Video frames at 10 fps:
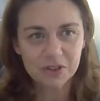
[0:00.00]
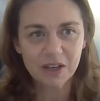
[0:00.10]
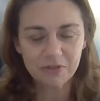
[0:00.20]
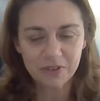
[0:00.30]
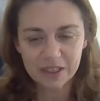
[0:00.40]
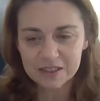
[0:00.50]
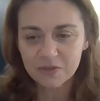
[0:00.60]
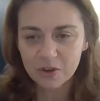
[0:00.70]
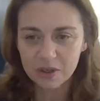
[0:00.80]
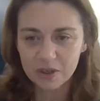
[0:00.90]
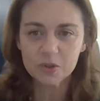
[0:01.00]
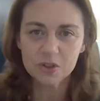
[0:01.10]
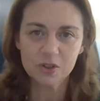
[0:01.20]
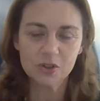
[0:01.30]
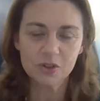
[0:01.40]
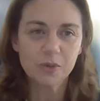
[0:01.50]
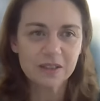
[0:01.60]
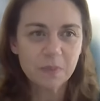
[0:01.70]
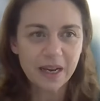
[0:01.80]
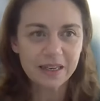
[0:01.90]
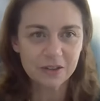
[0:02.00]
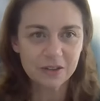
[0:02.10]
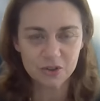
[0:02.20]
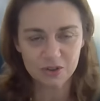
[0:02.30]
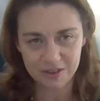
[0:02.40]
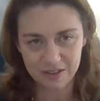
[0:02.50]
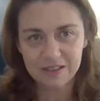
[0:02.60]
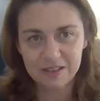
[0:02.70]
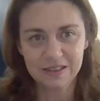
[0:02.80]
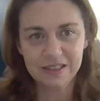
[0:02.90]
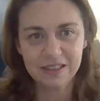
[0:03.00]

So I think it's very important to explain this.